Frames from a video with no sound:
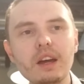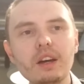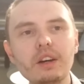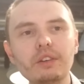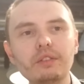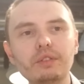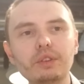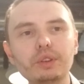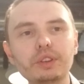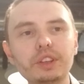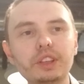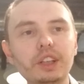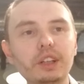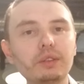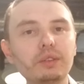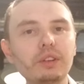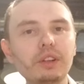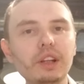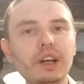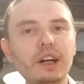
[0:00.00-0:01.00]
Further
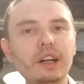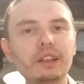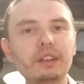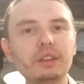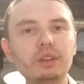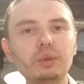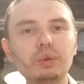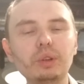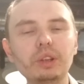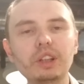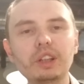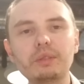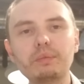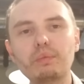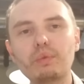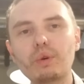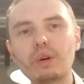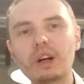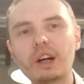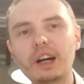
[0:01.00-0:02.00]
down the line, you can add
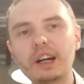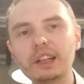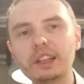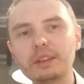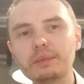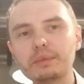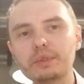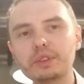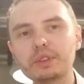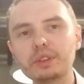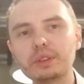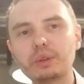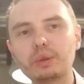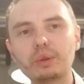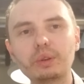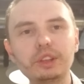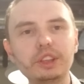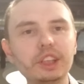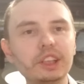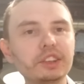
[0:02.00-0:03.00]
more items
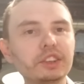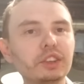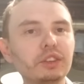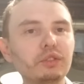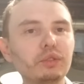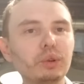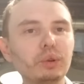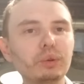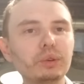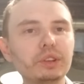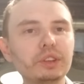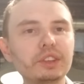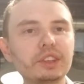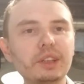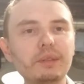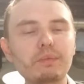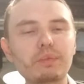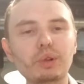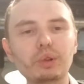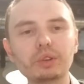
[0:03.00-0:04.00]
or adjust it following the
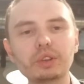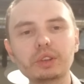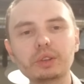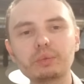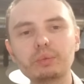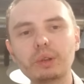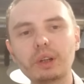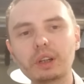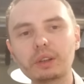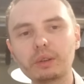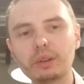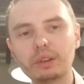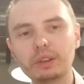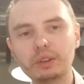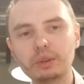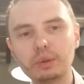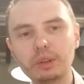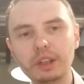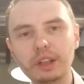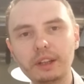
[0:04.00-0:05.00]
same process we outlined
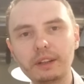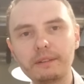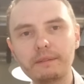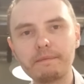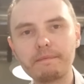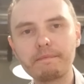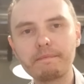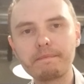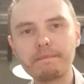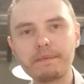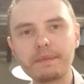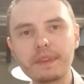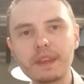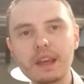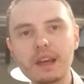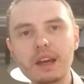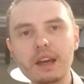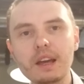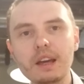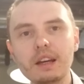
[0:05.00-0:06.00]
today.
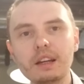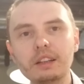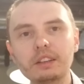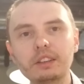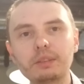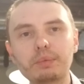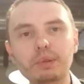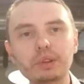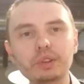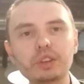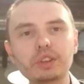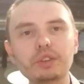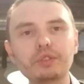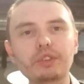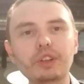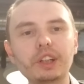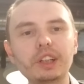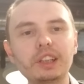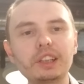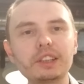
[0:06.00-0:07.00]
The process of
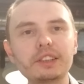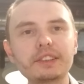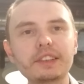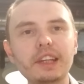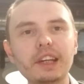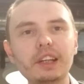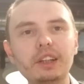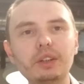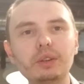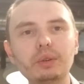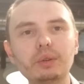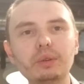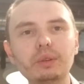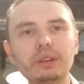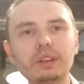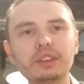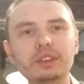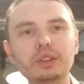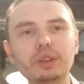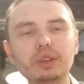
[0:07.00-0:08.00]
creating a
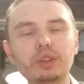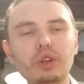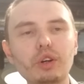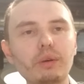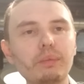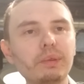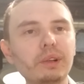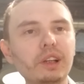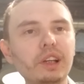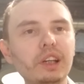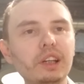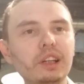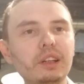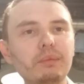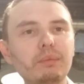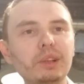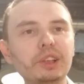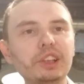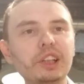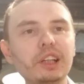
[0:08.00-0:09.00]
schedule is not
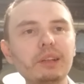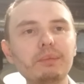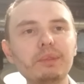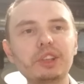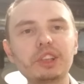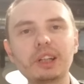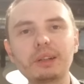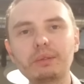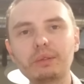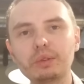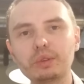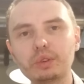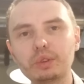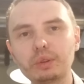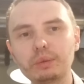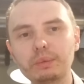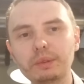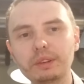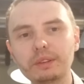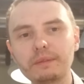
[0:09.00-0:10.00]
complicated but can be
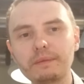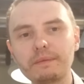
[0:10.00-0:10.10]
time-consuming.